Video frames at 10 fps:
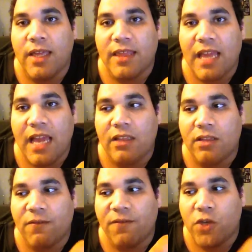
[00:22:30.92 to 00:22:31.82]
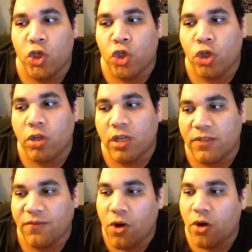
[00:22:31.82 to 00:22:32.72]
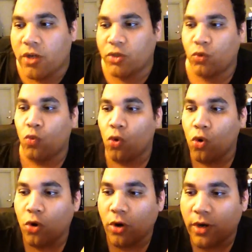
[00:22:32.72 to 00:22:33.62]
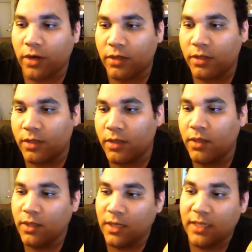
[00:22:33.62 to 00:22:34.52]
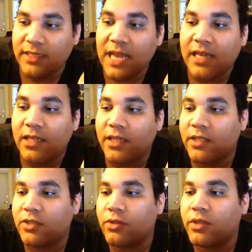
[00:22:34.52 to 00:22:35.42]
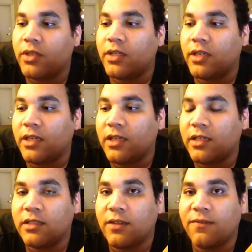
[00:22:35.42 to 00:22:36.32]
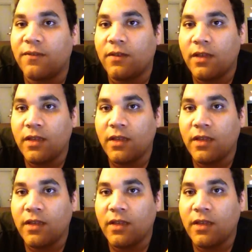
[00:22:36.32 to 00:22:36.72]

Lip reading: that the future, as far as war, is not looking too good, as if